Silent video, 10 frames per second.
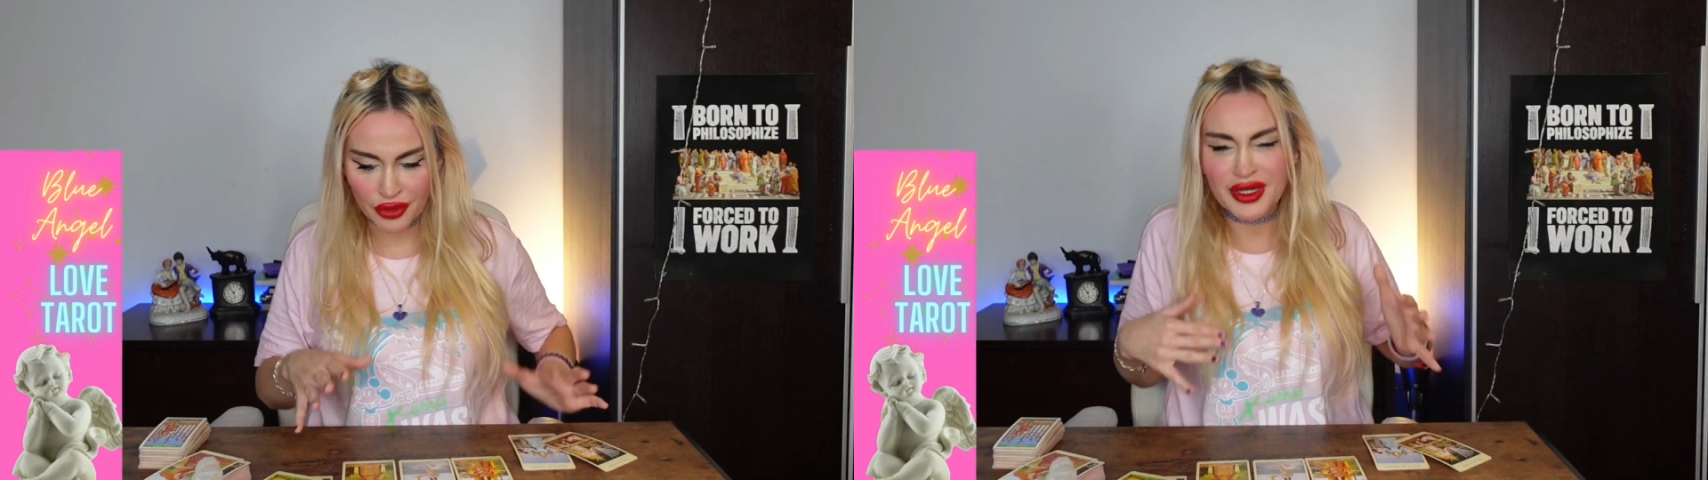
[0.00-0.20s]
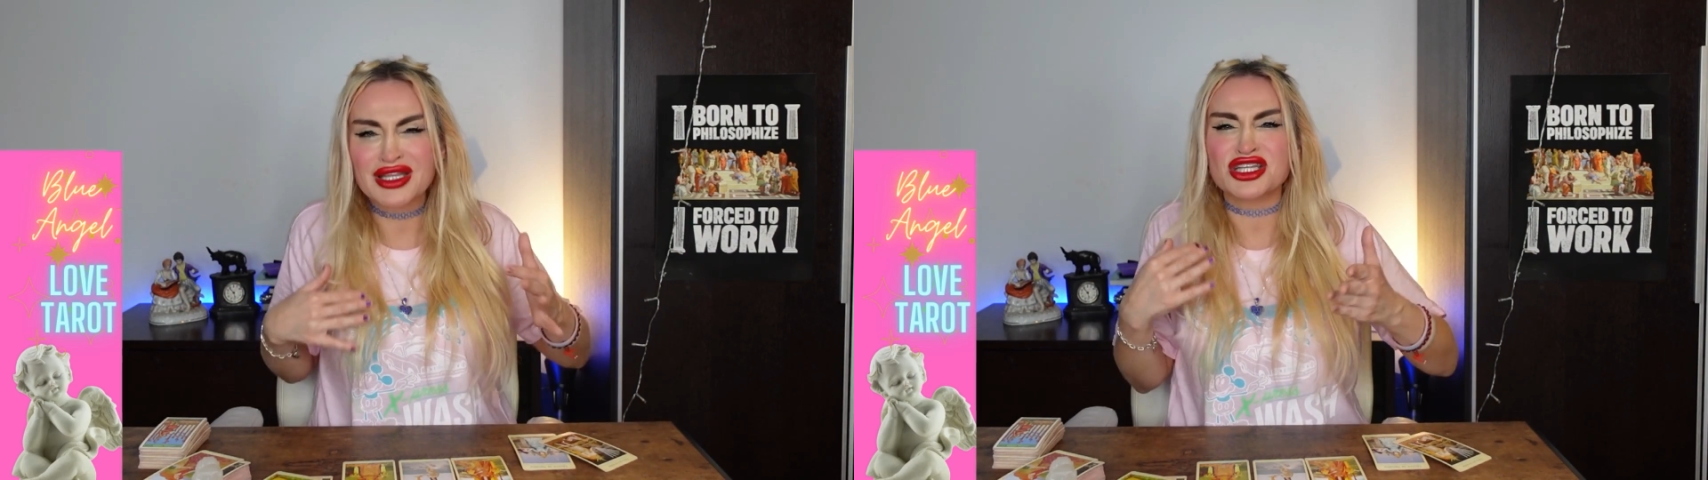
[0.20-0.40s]

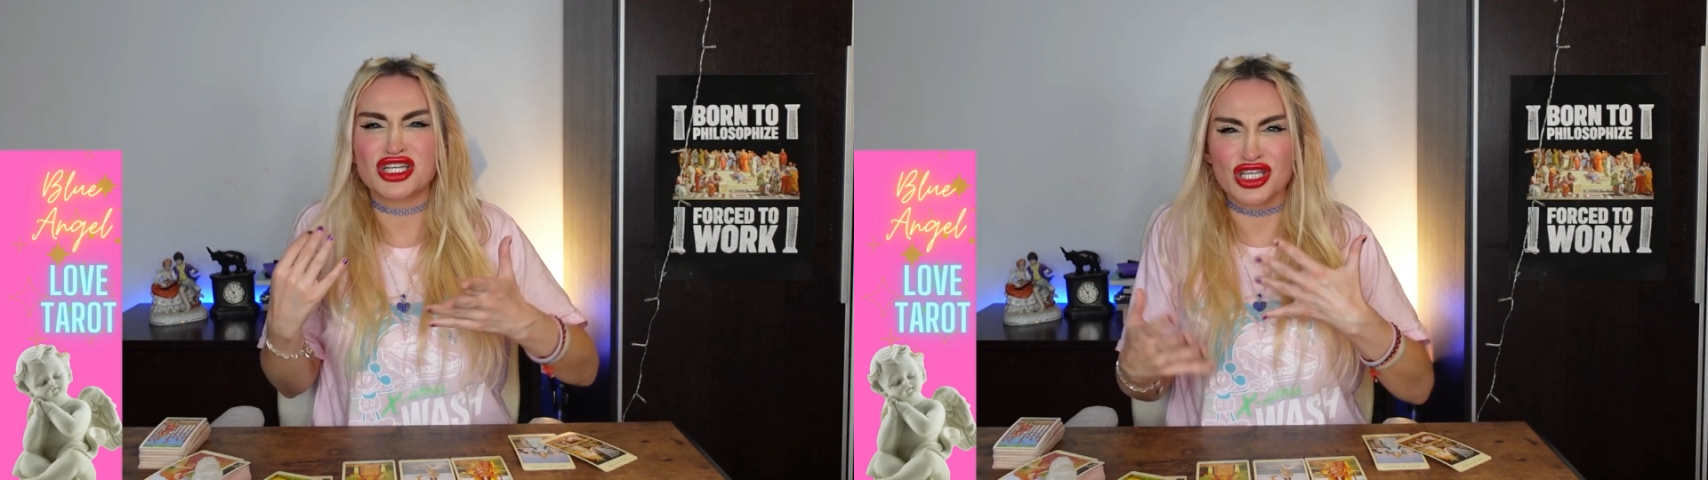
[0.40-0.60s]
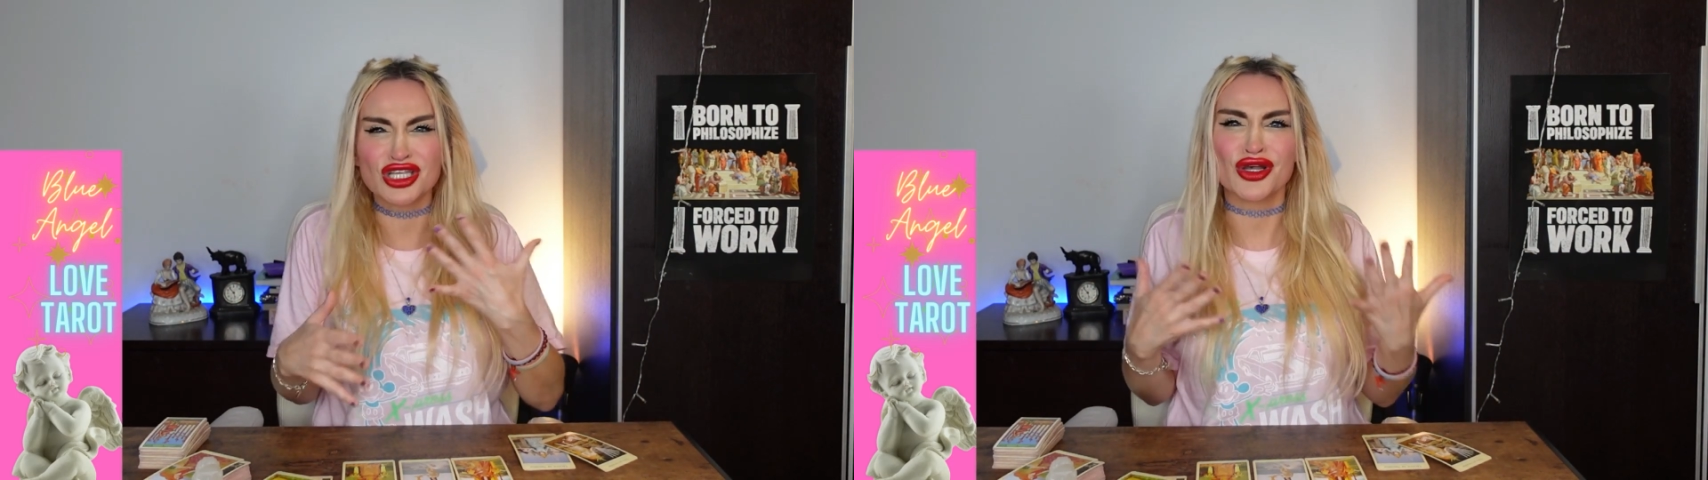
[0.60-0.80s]
But it's
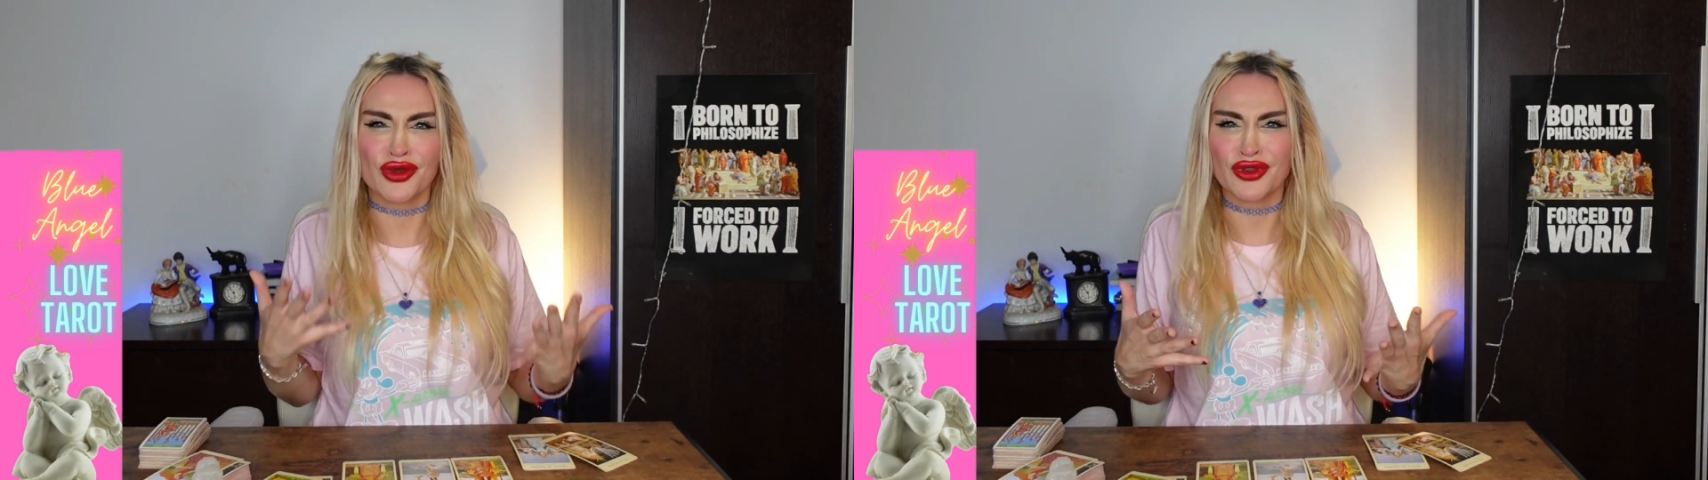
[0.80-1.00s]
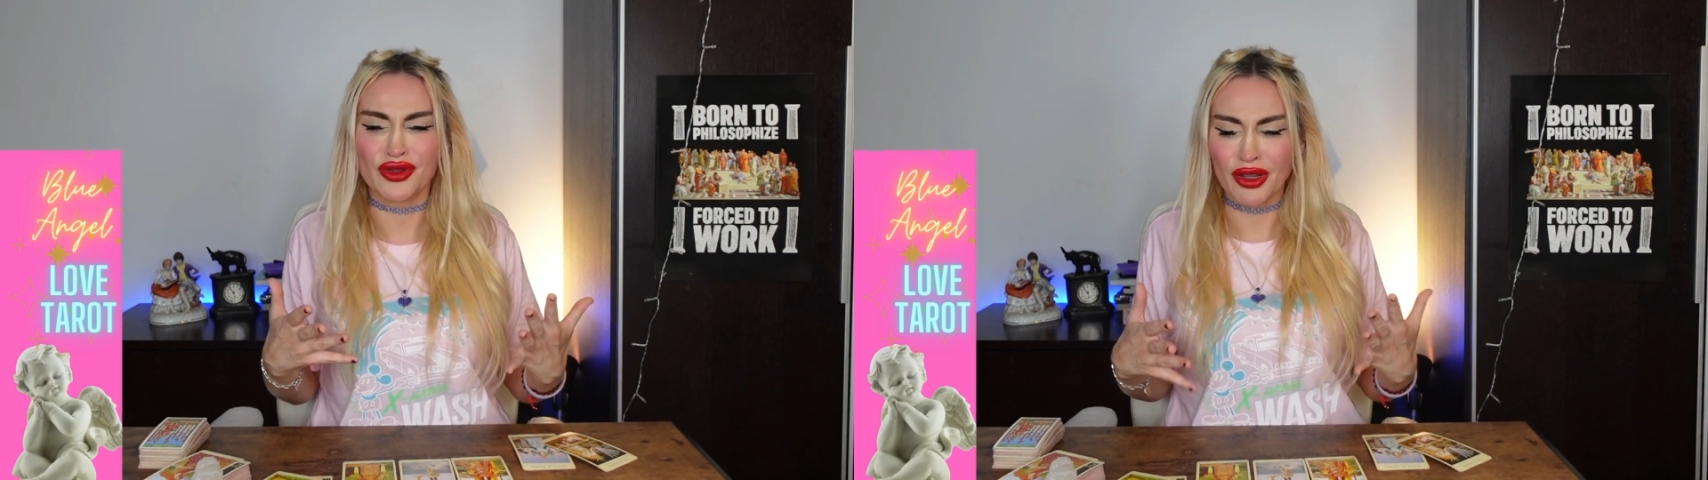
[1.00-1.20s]
just
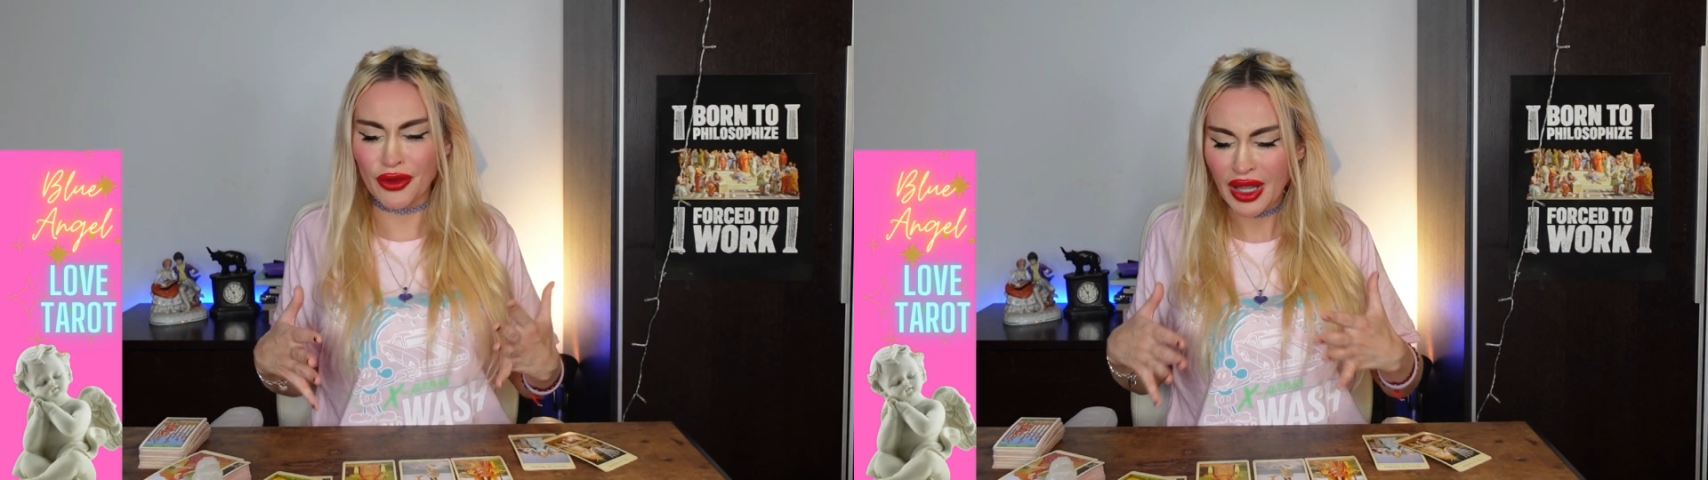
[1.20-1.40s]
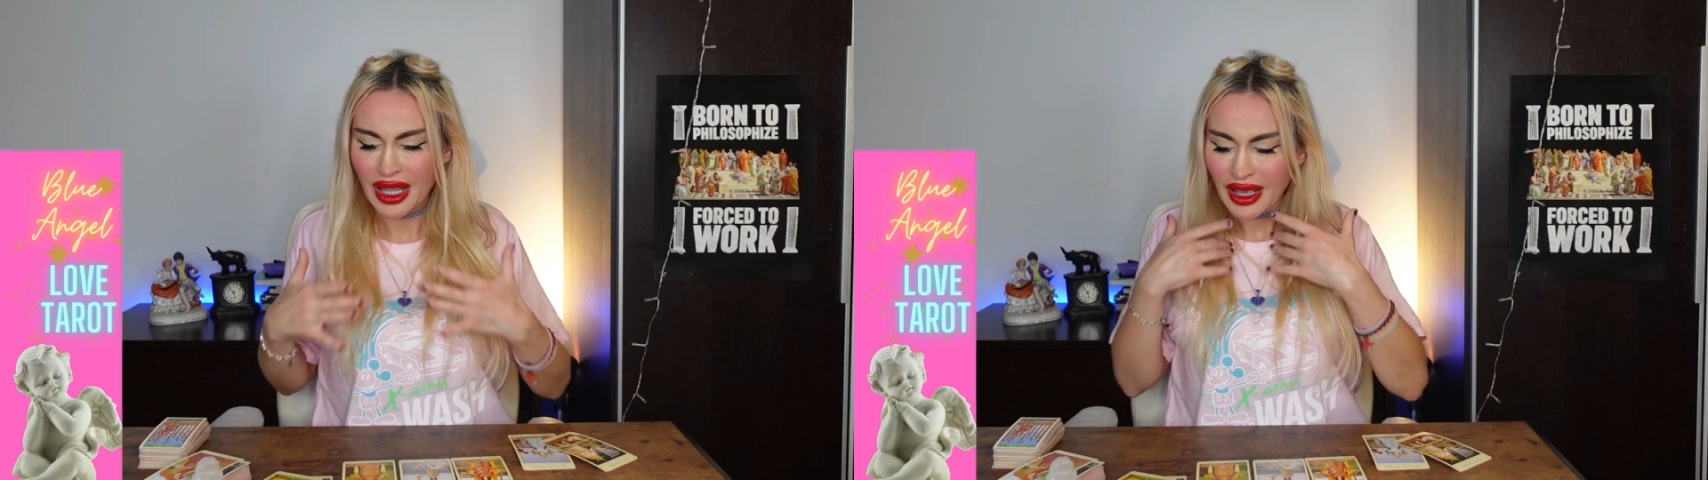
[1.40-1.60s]
slow, you know.